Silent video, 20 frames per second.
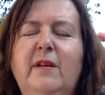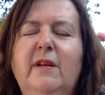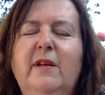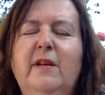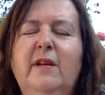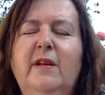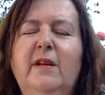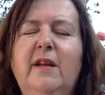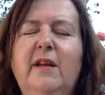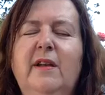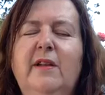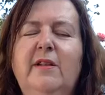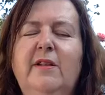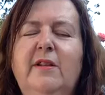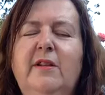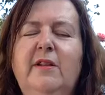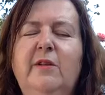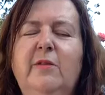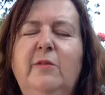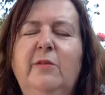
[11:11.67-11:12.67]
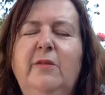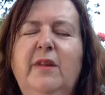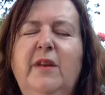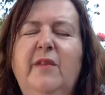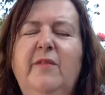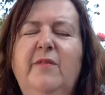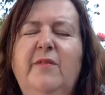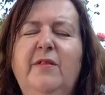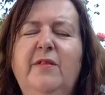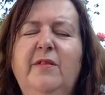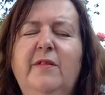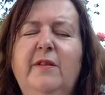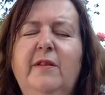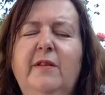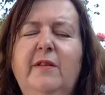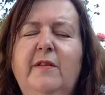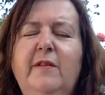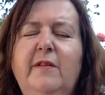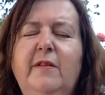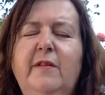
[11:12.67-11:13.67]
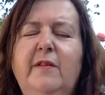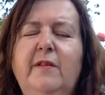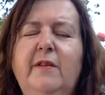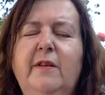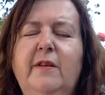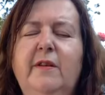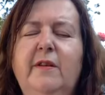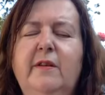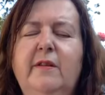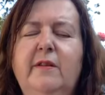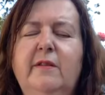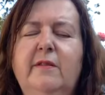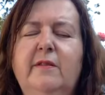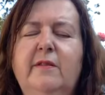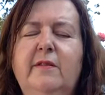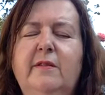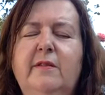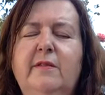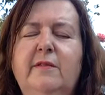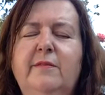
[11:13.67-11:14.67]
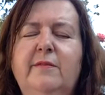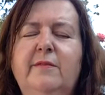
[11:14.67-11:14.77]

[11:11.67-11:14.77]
Connecting you with everything that there is.